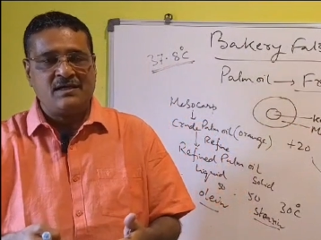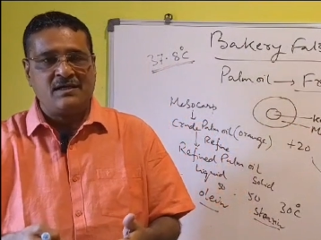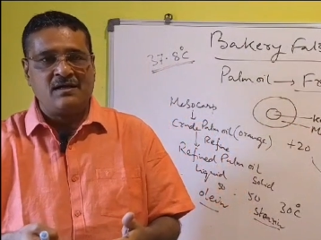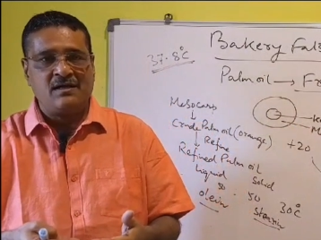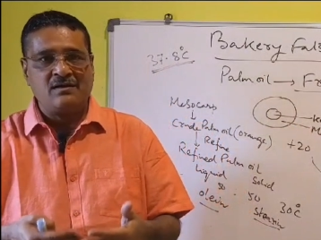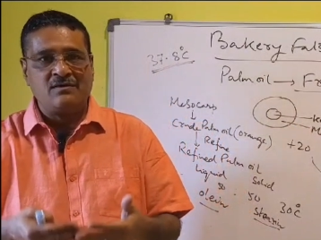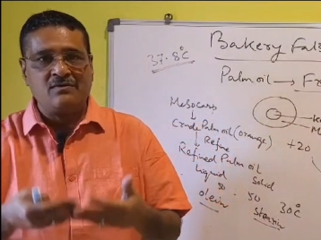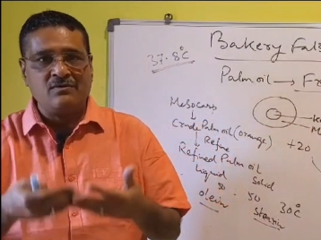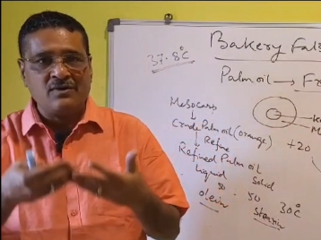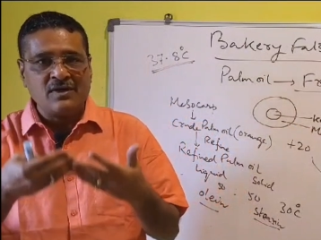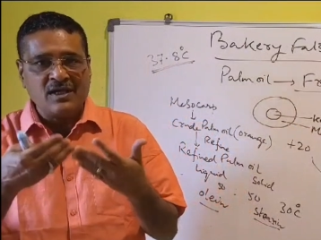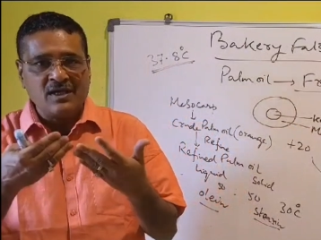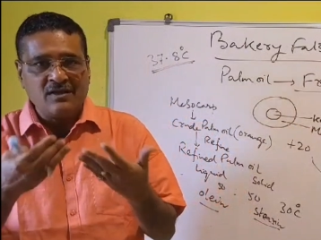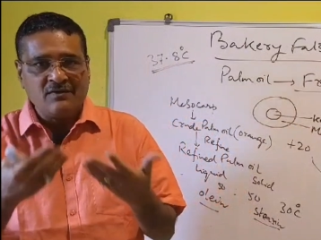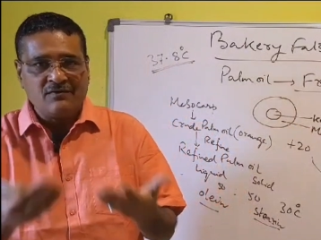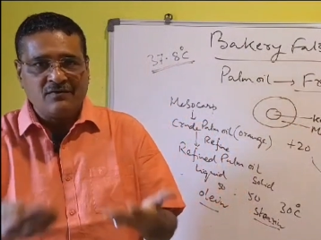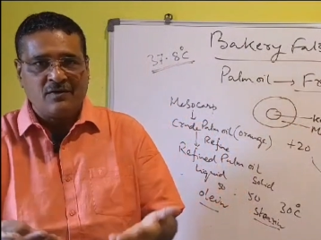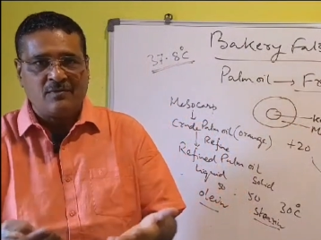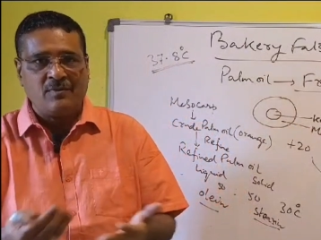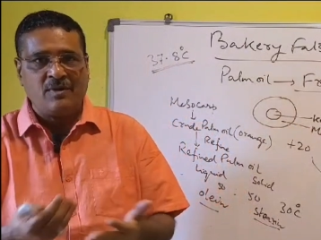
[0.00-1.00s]
cookie from
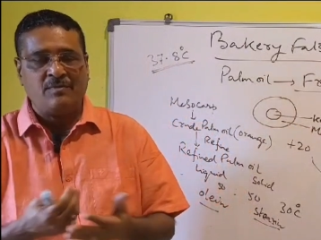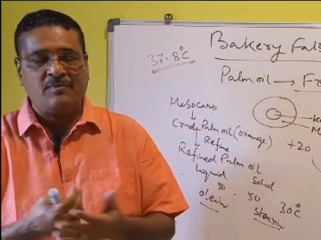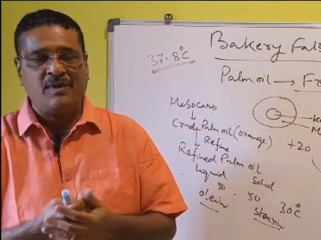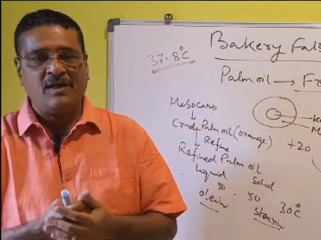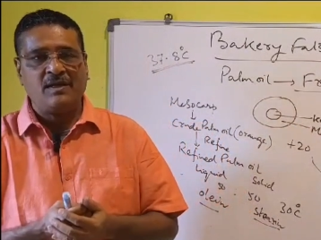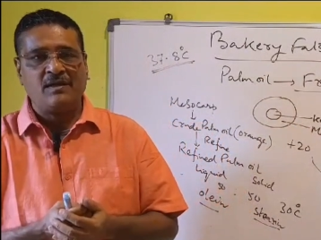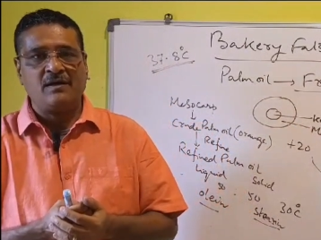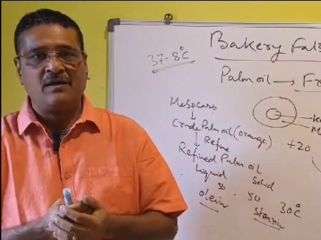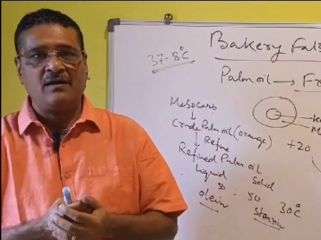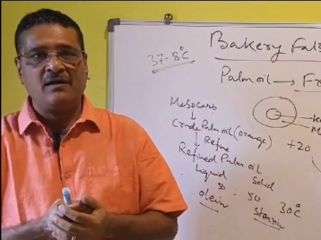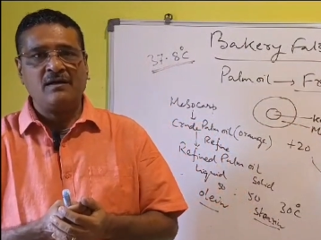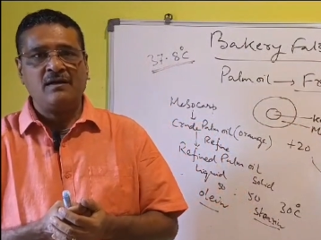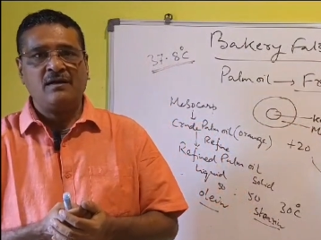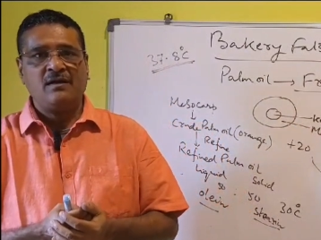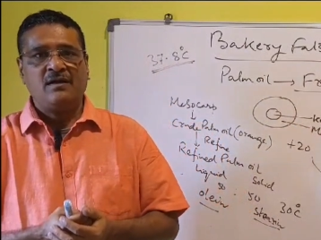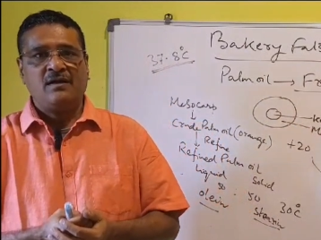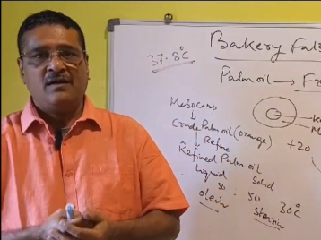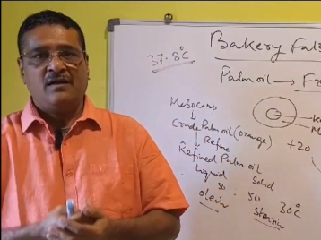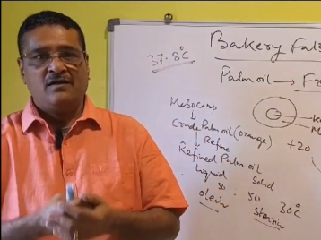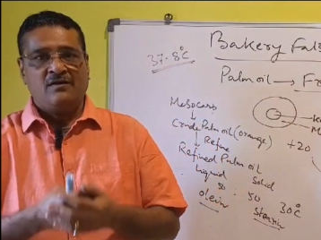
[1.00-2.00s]
a baker.
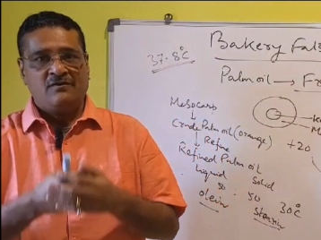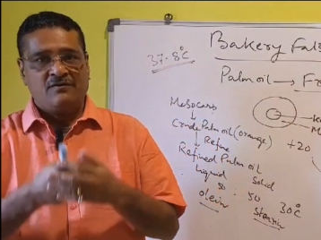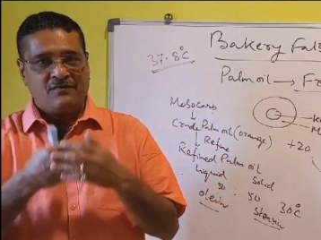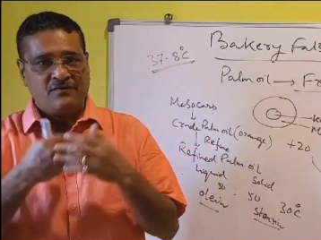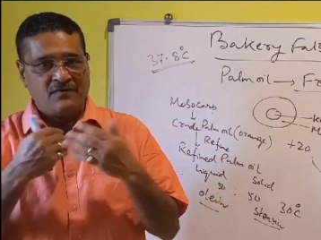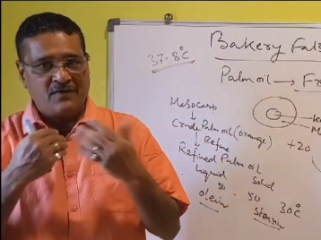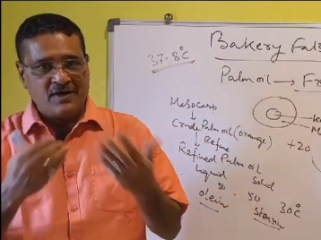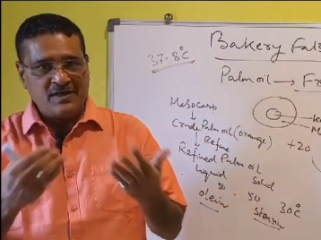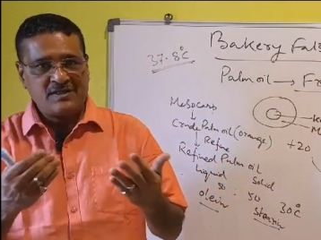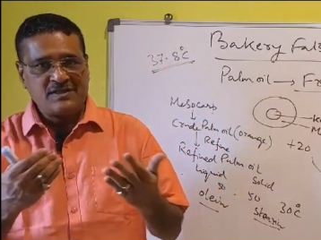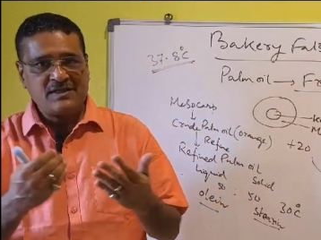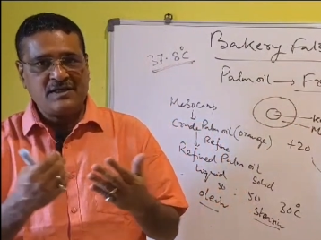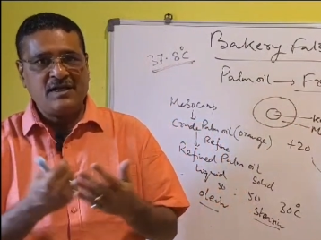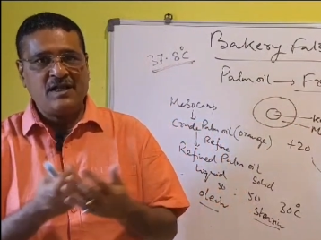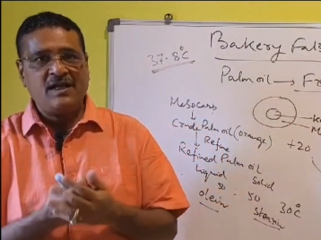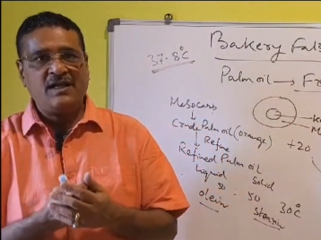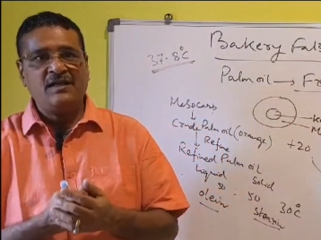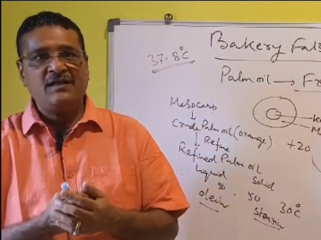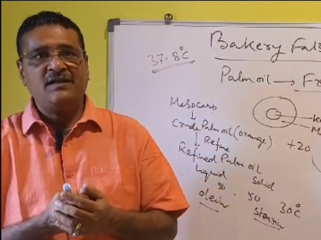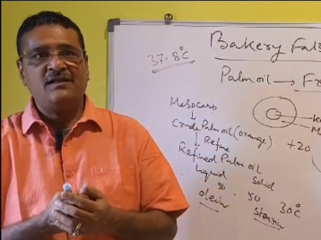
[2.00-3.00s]
First day it
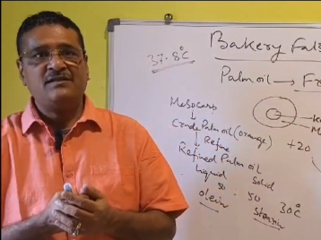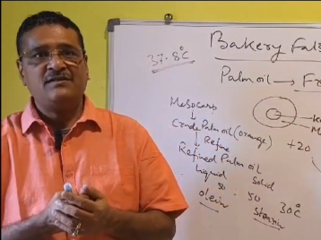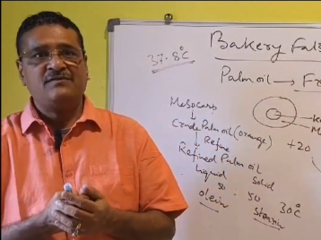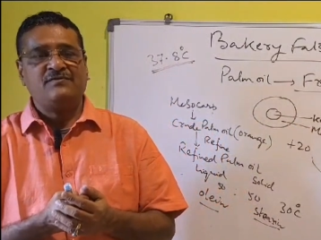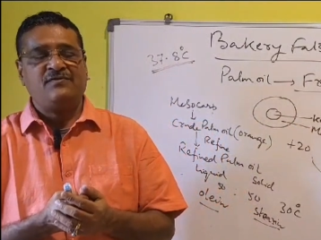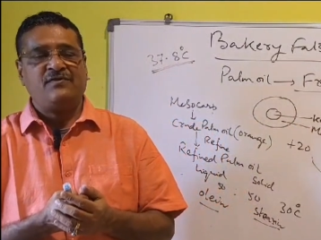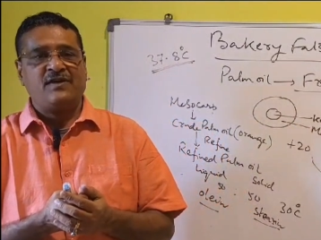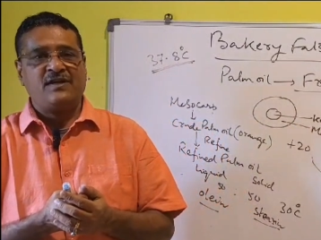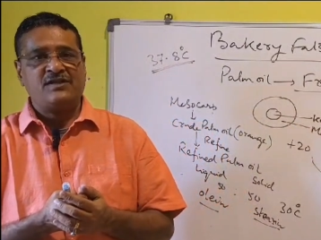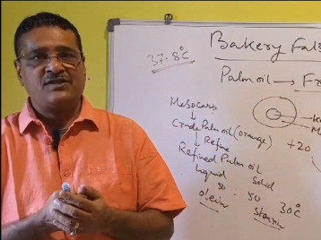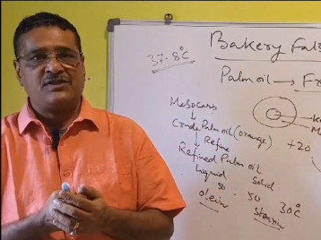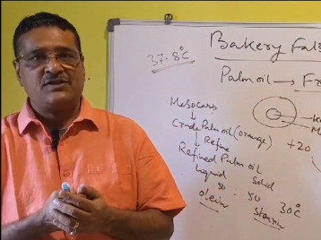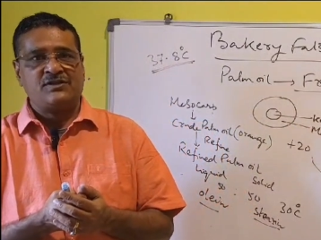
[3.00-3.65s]
is fresh.